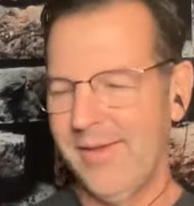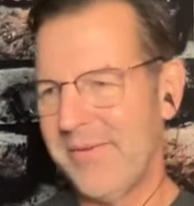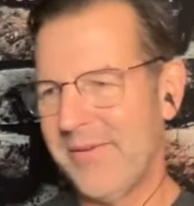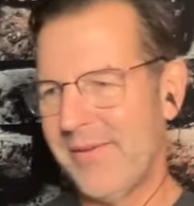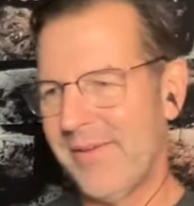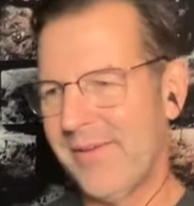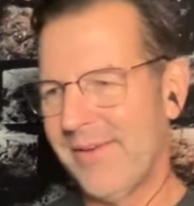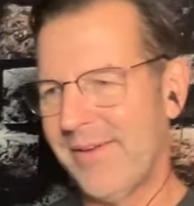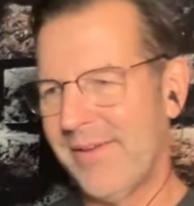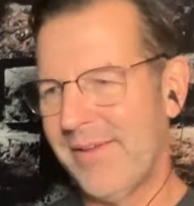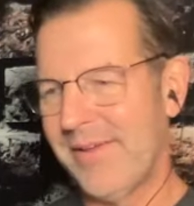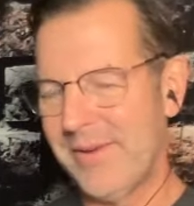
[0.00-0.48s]

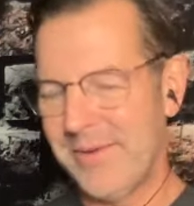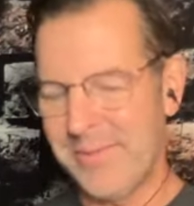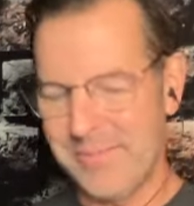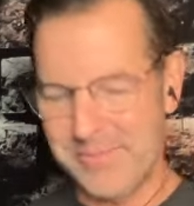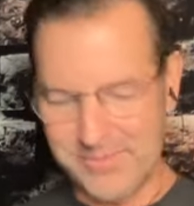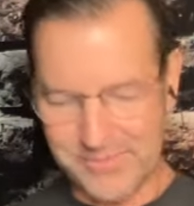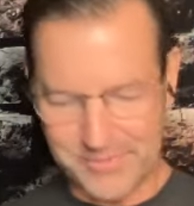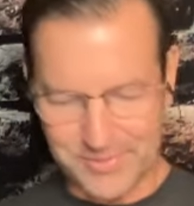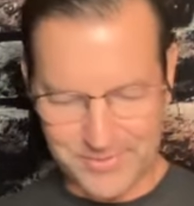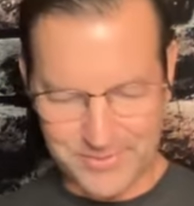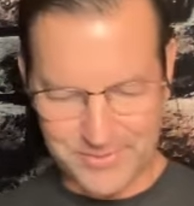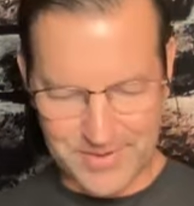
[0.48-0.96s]
And I'm
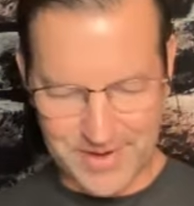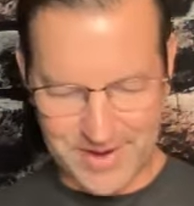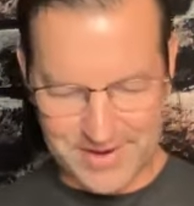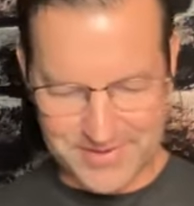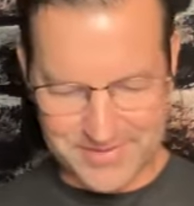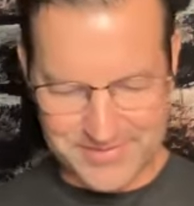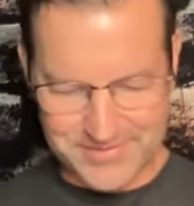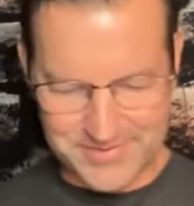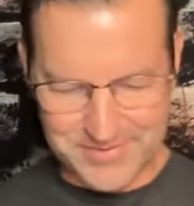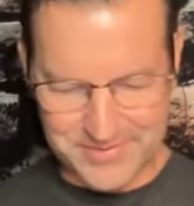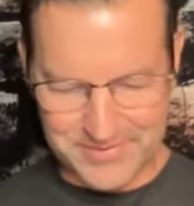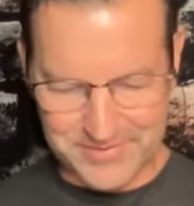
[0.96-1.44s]
so
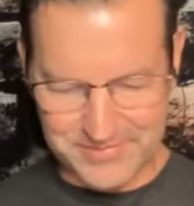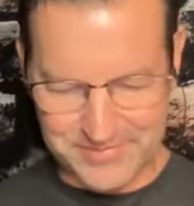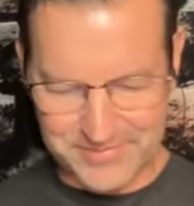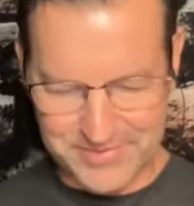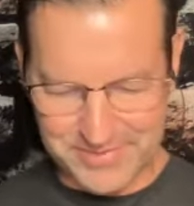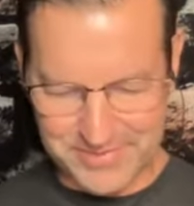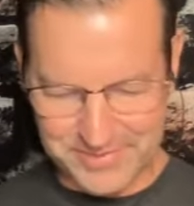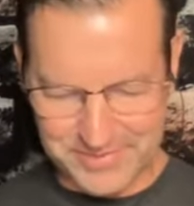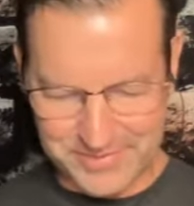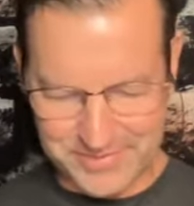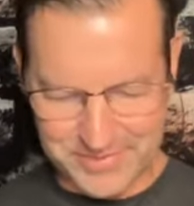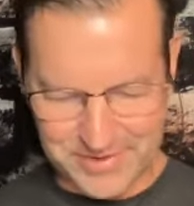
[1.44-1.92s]
glad to have
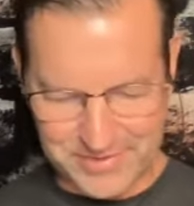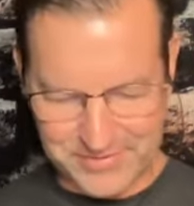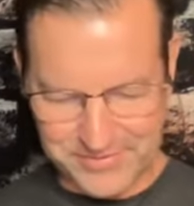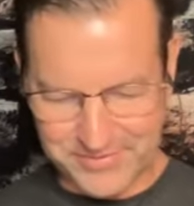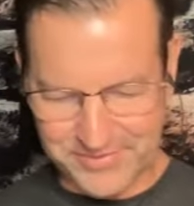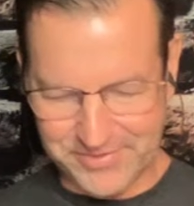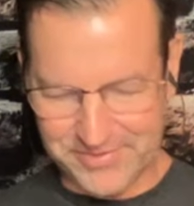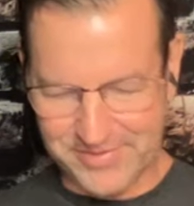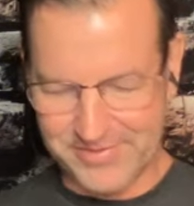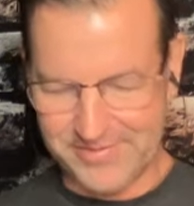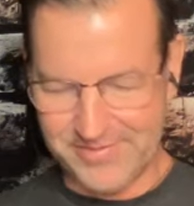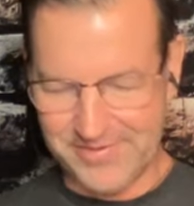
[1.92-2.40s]
come across
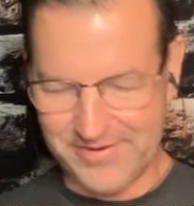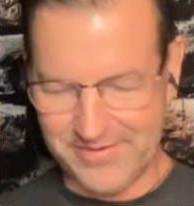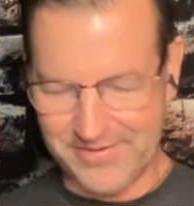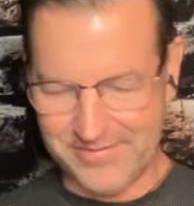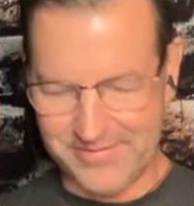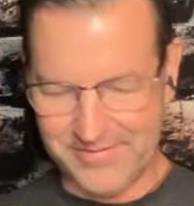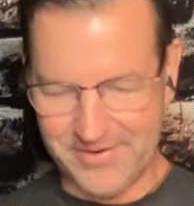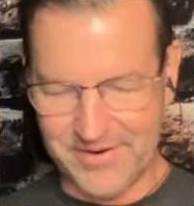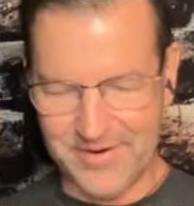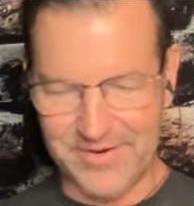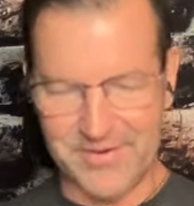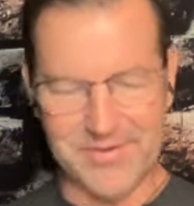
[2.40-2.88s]
her
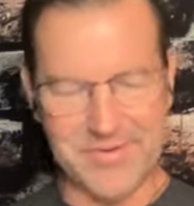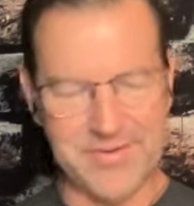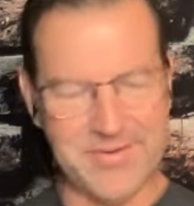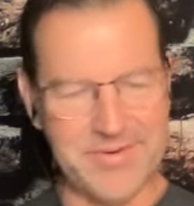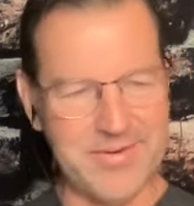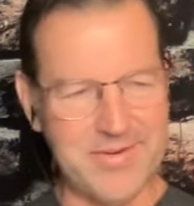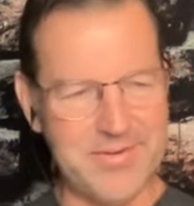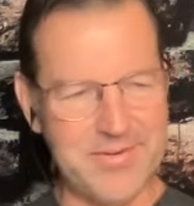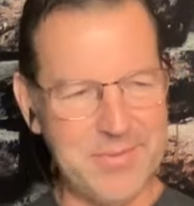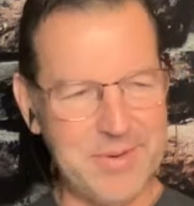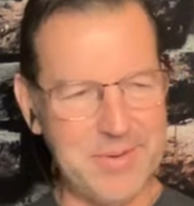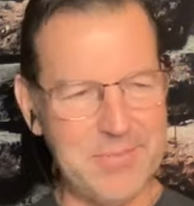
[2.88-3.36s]
and
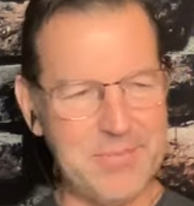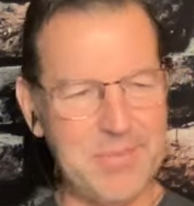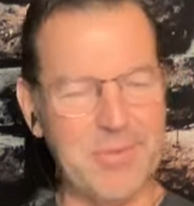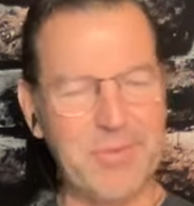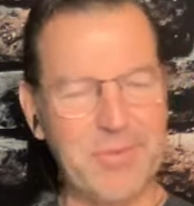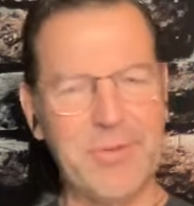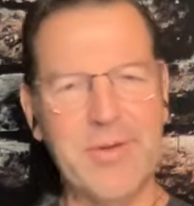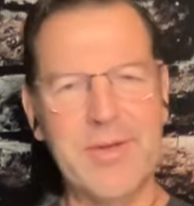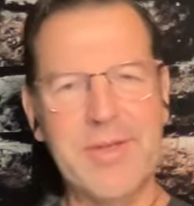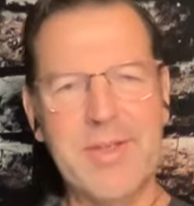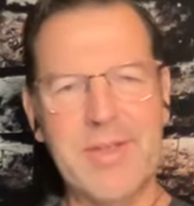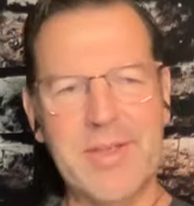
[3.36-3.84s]
found
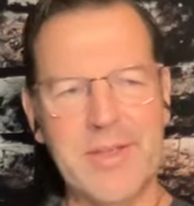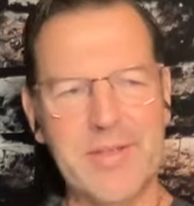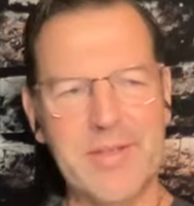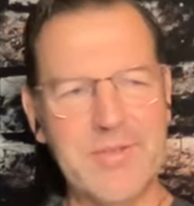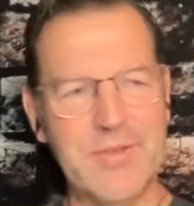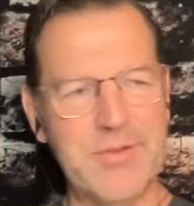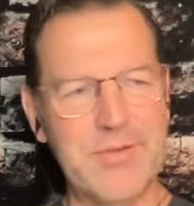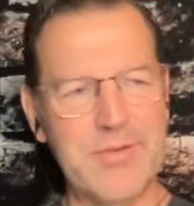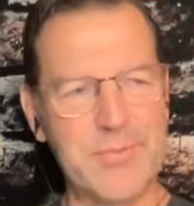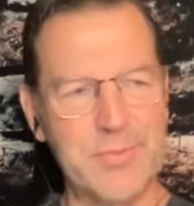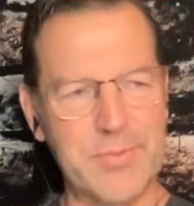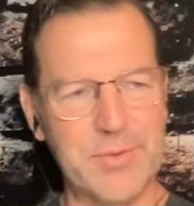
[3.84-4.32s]
people looking at
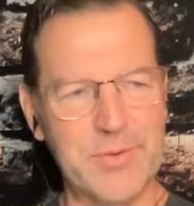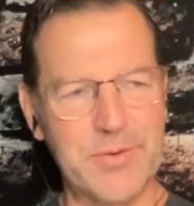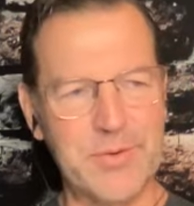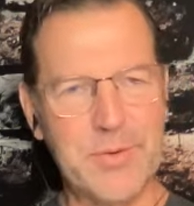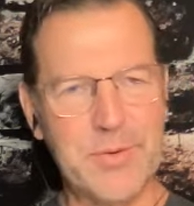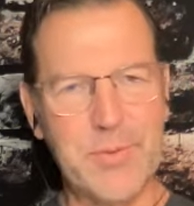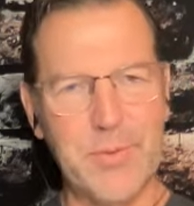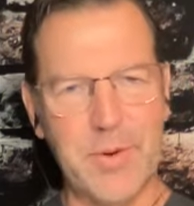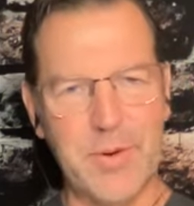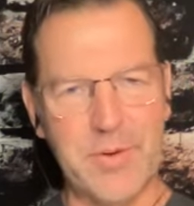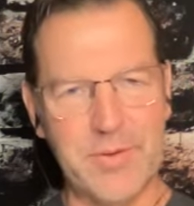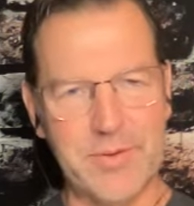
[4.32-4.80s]
these real
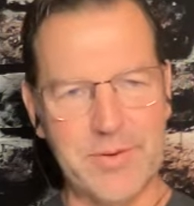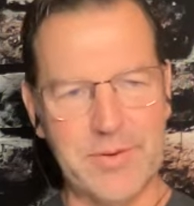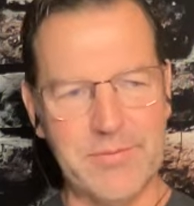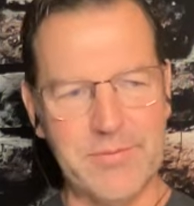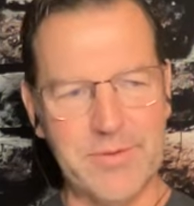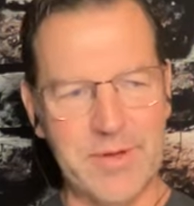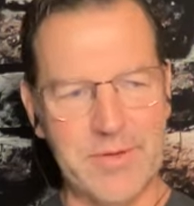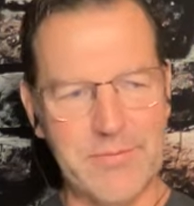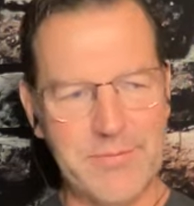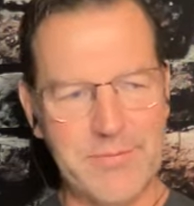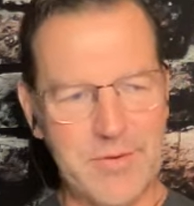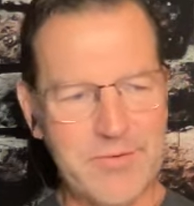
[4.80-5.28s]
quality of
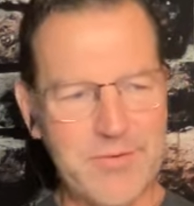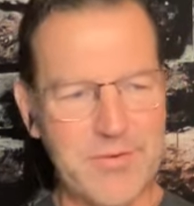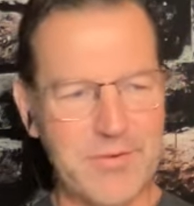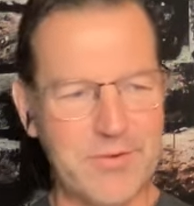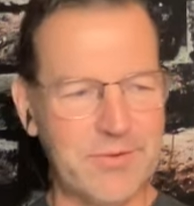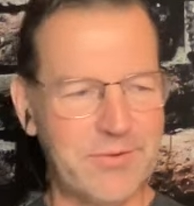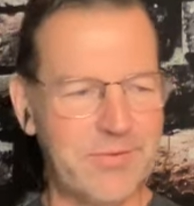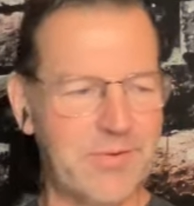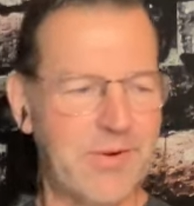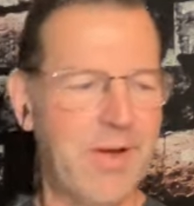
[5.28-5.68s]
life issues.